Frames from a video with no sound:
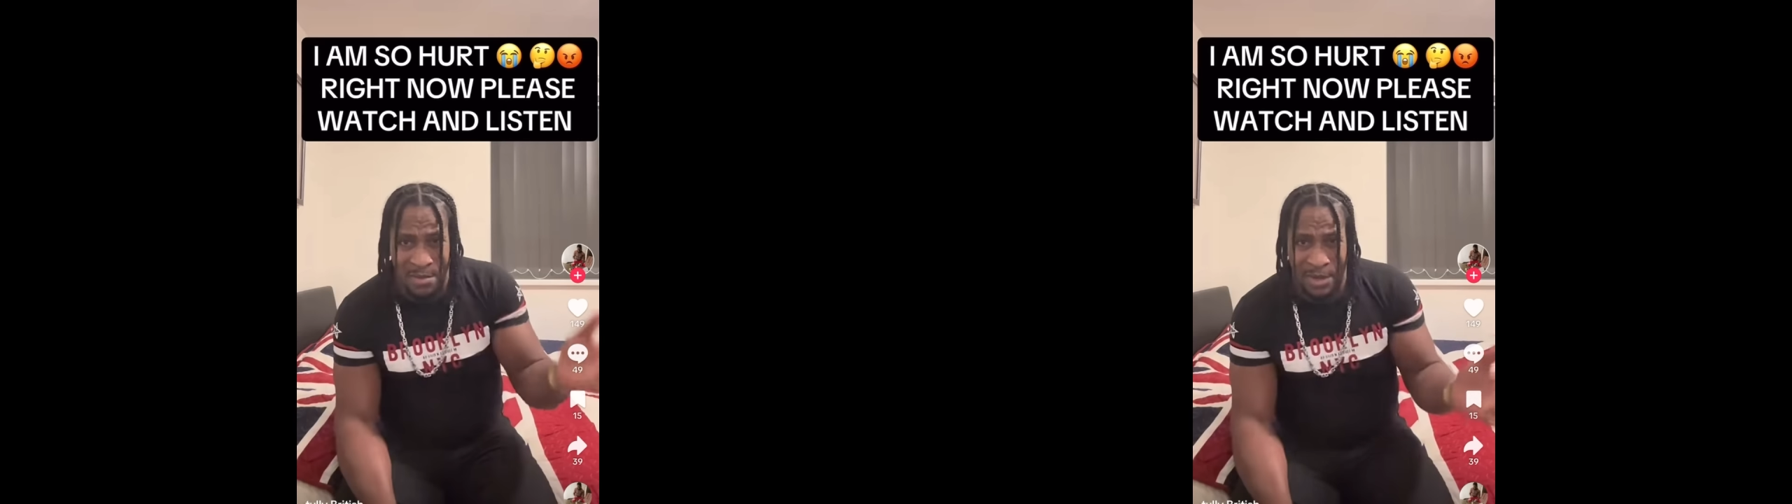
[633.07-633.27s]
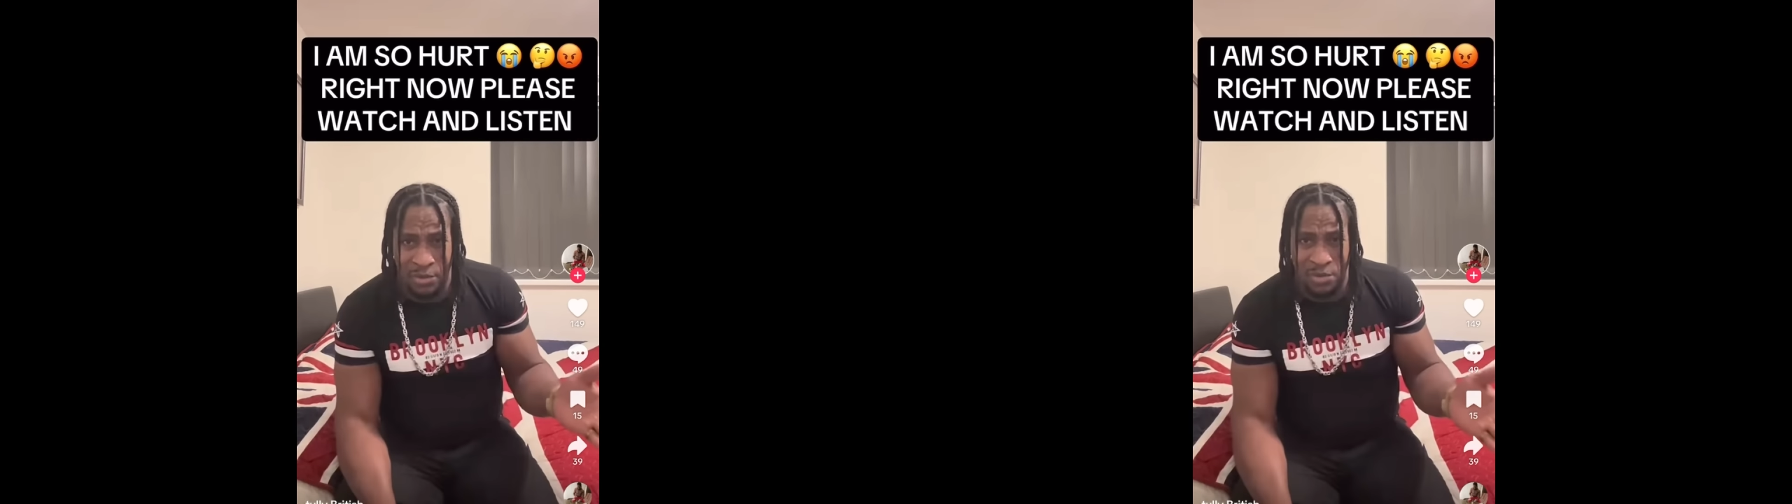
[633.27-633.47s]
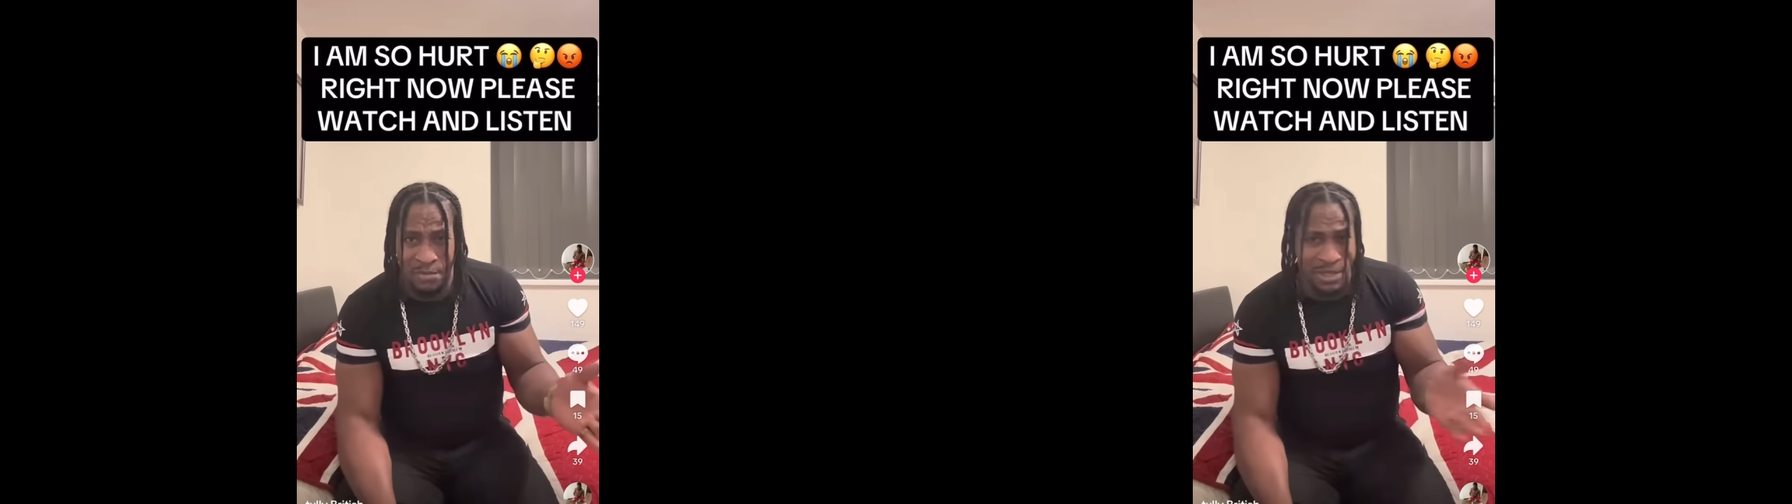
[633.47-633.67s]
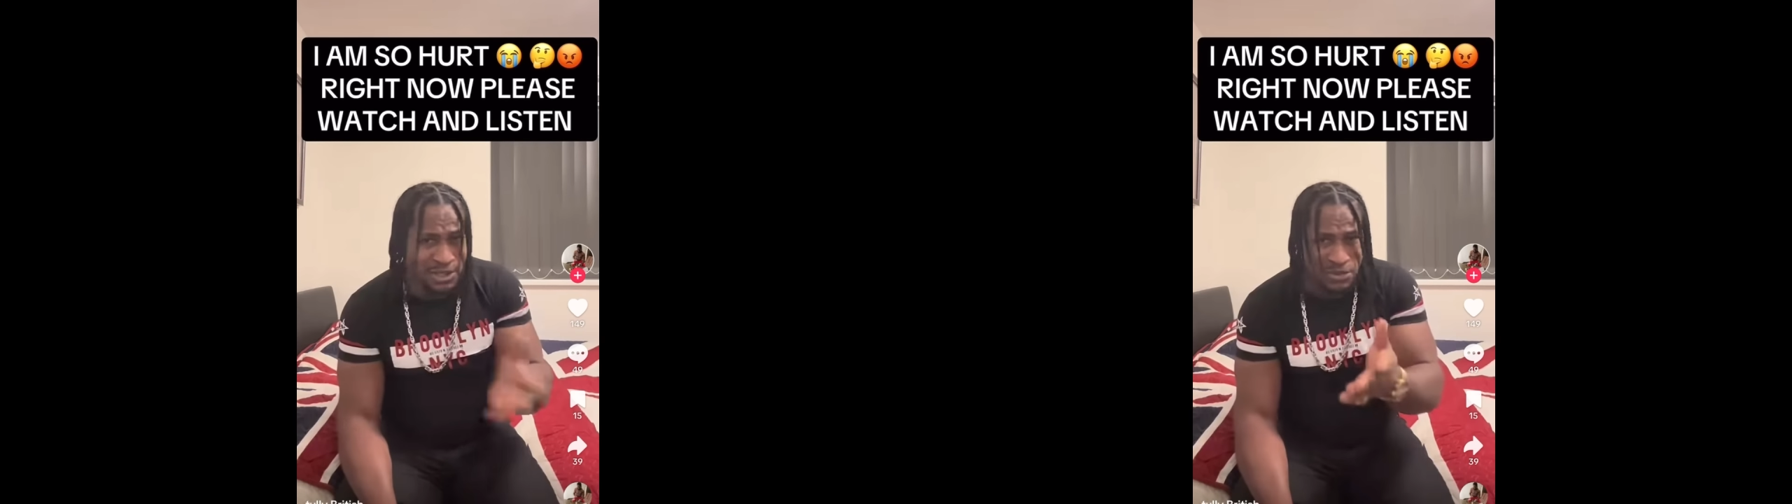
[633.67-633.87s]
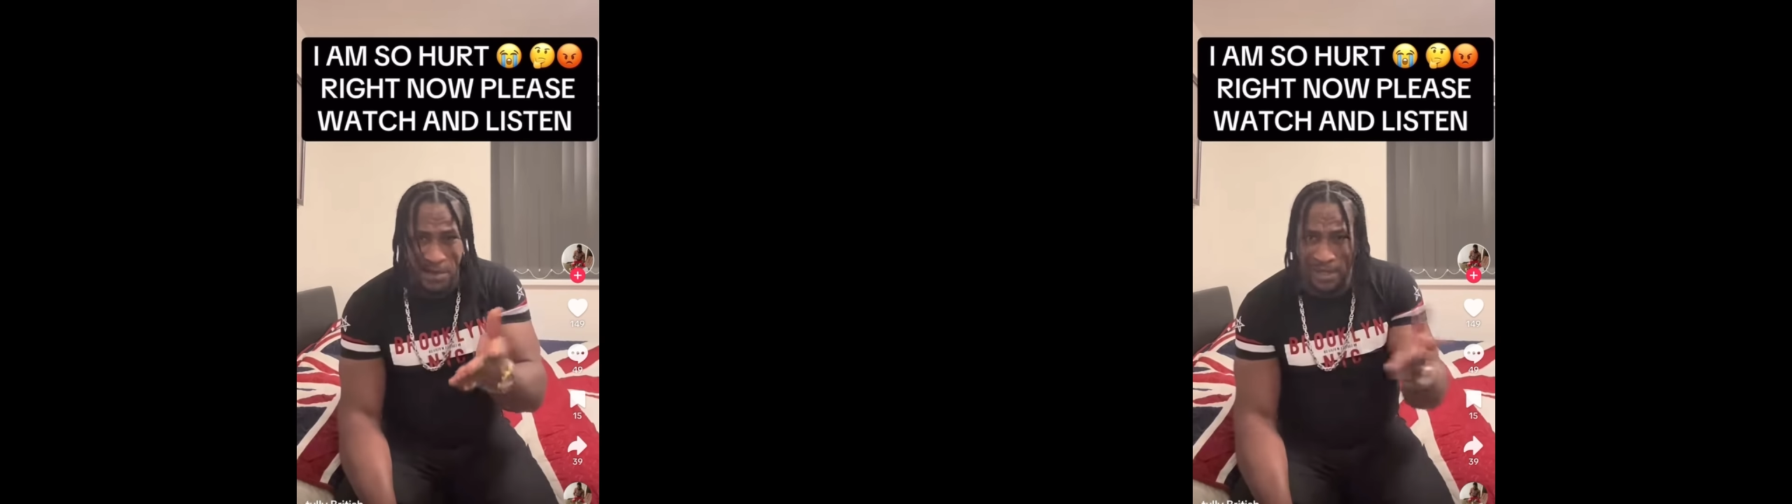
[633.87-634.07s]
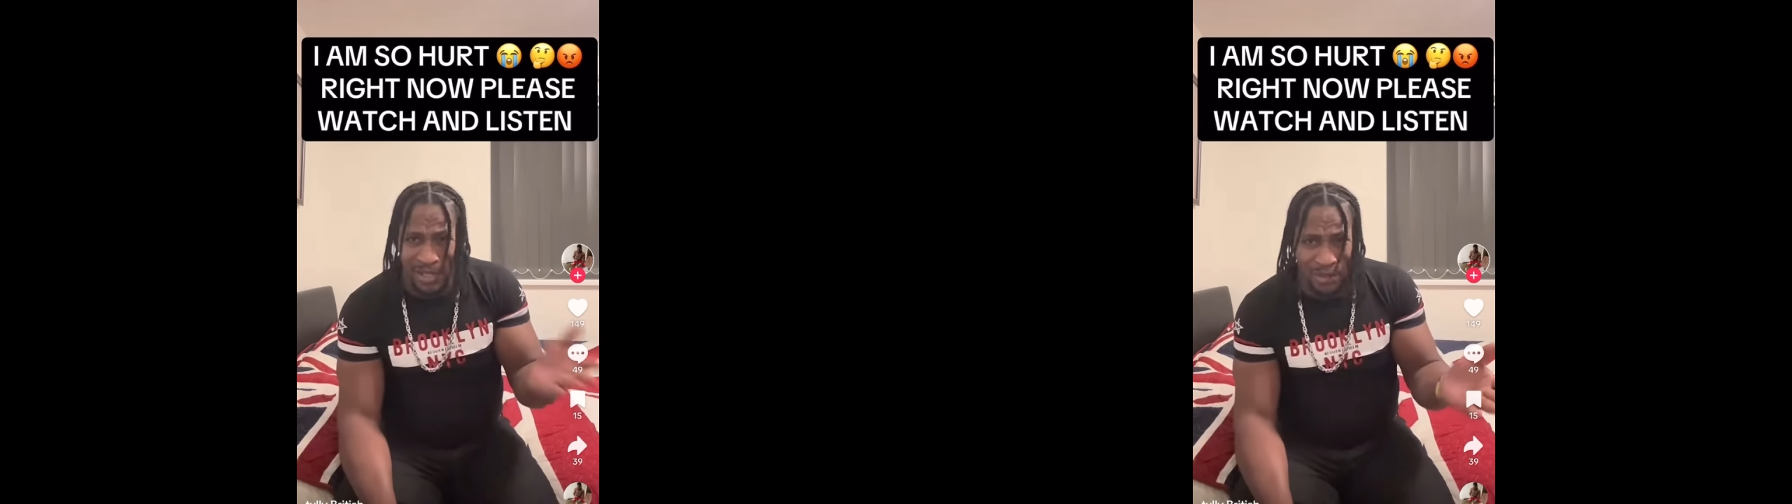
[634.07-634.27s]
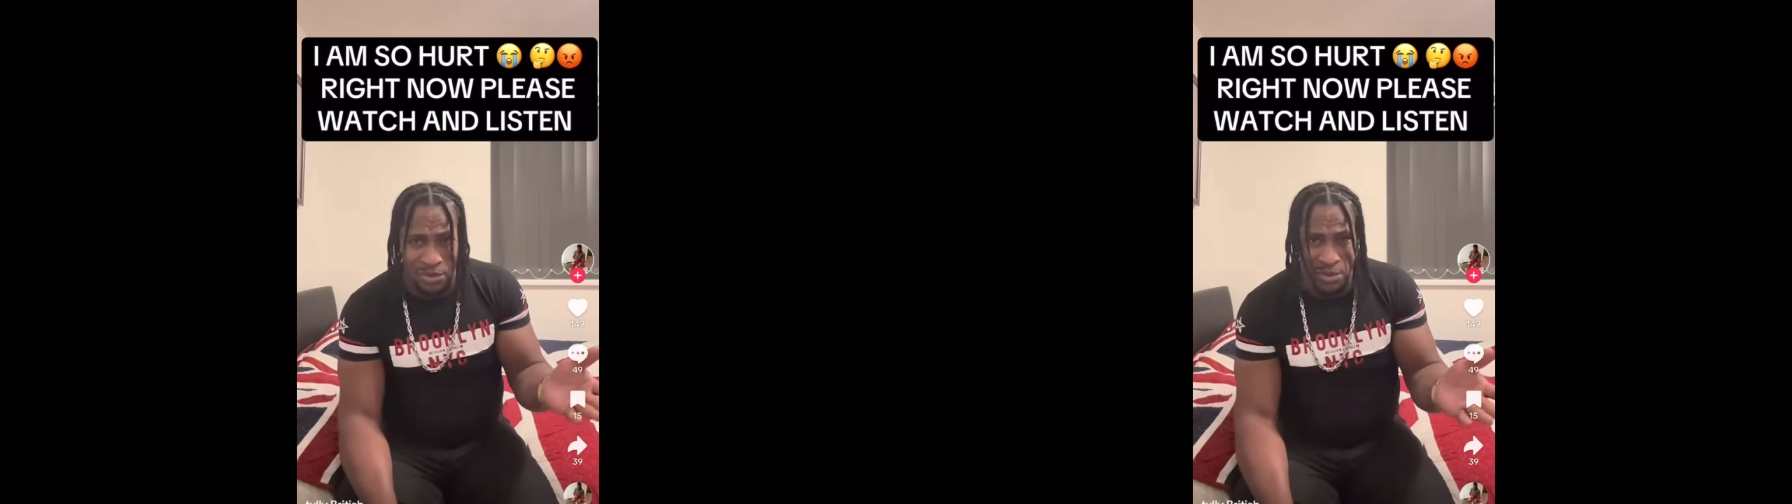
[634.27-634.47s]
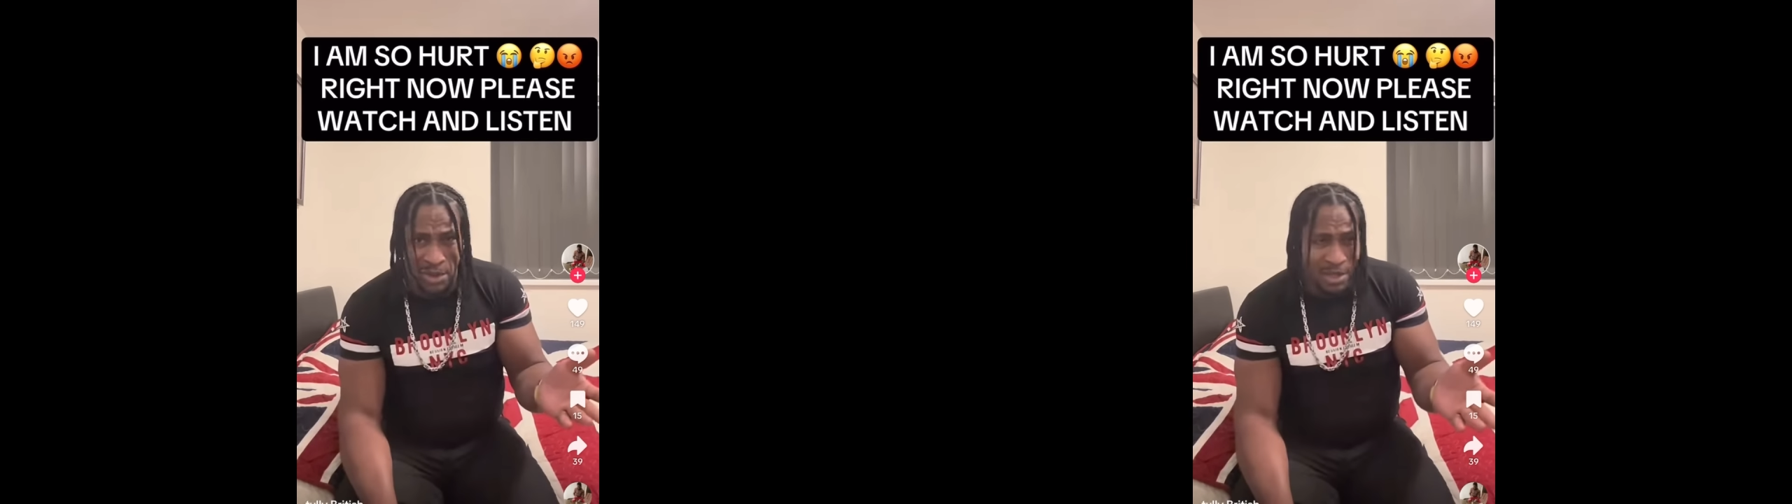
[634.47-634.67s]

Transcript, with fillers: I do? Me not sure what I do.